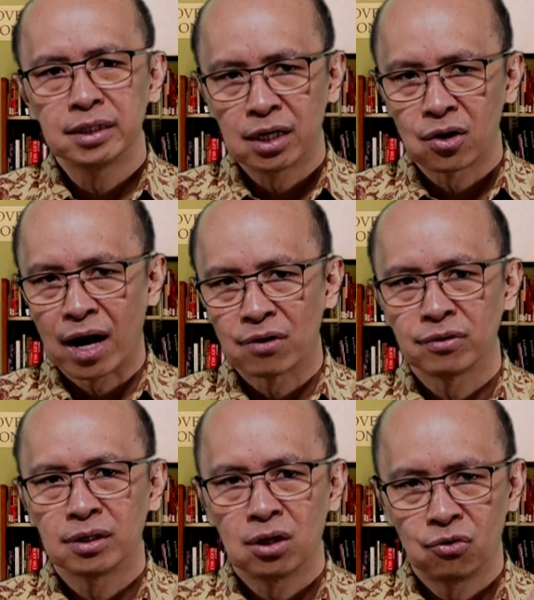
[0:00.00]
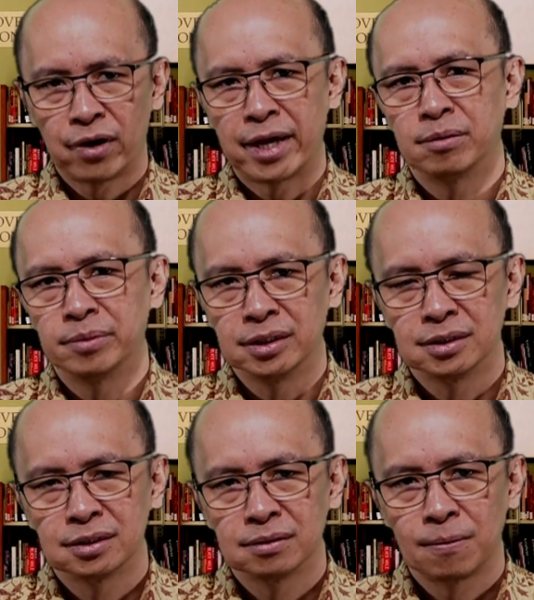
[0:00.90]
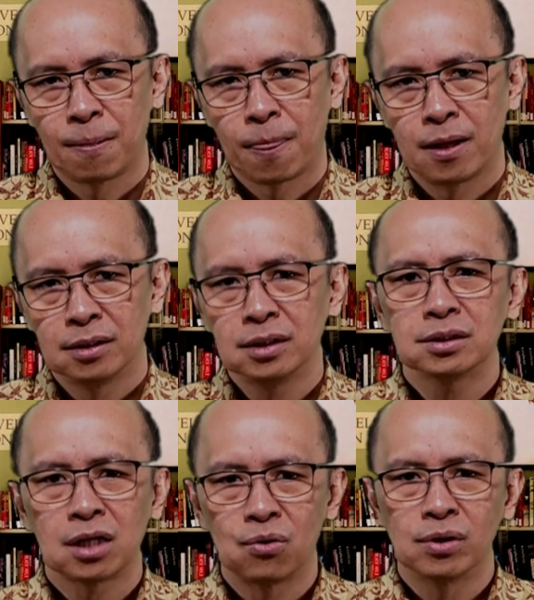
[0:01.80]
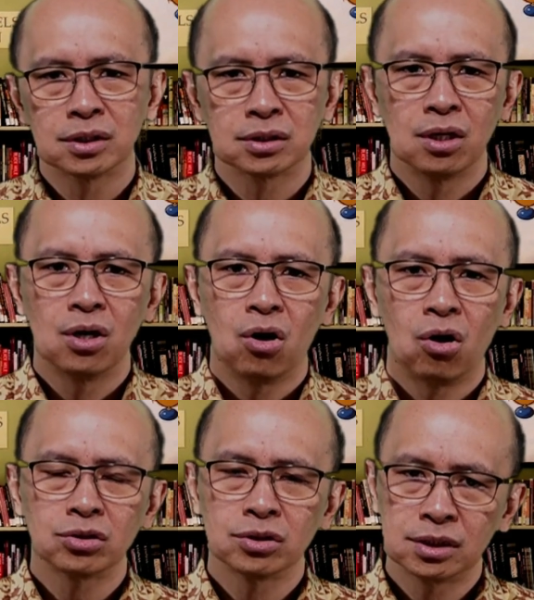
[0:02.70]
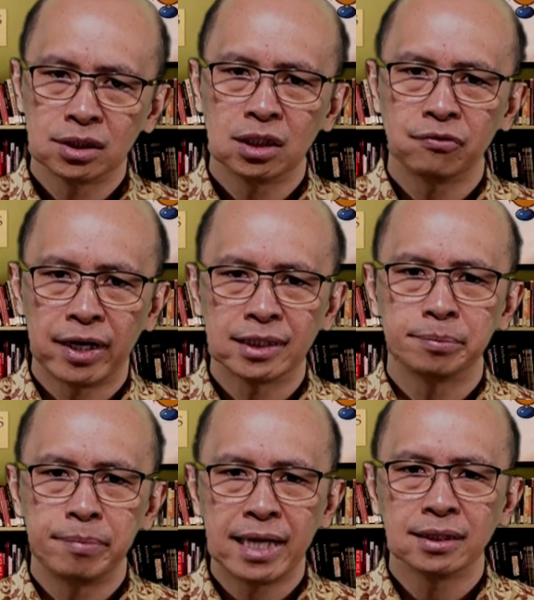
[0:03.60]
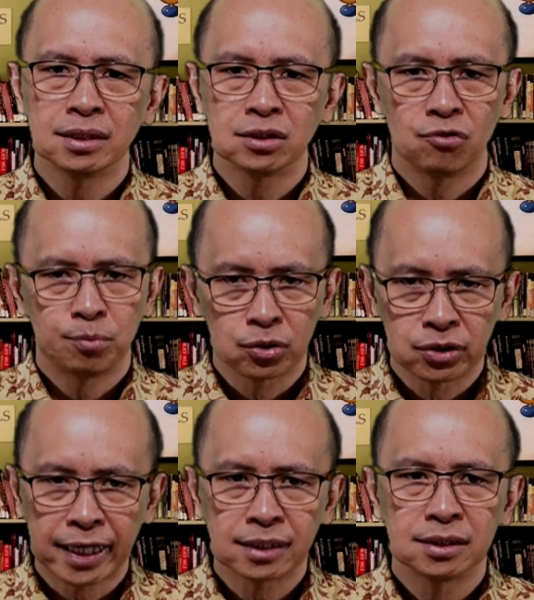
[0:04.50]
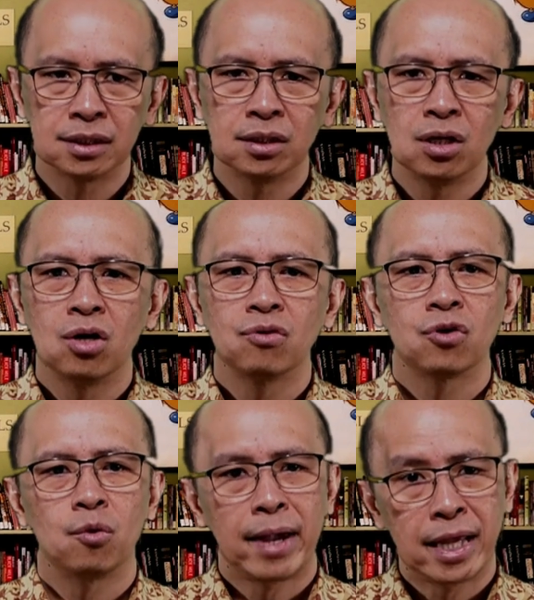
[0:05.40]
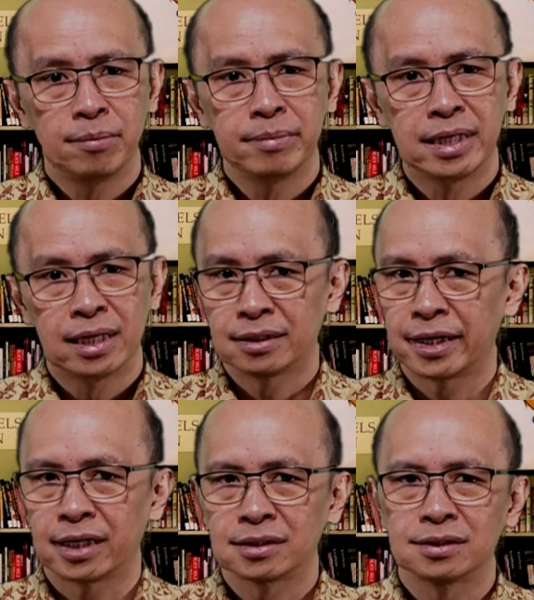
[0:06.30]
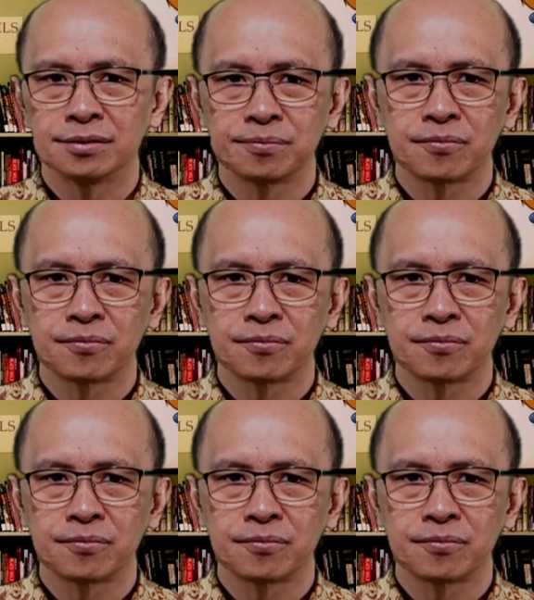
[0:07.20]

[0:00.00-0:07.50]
the arrival of enemies. These towers also serve as places of protection from enemy attacks.